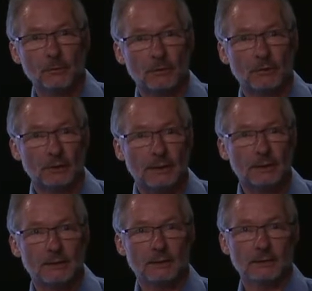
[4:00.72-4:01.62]
most
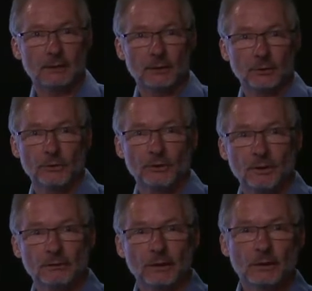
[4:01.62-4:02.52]
likely
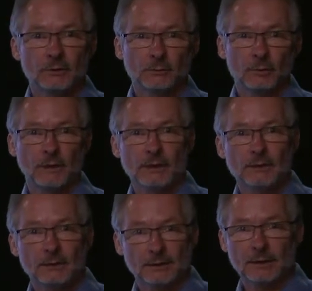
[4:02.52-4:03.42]
alternative to provide
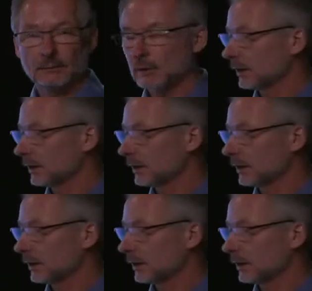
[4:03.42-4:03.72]
the same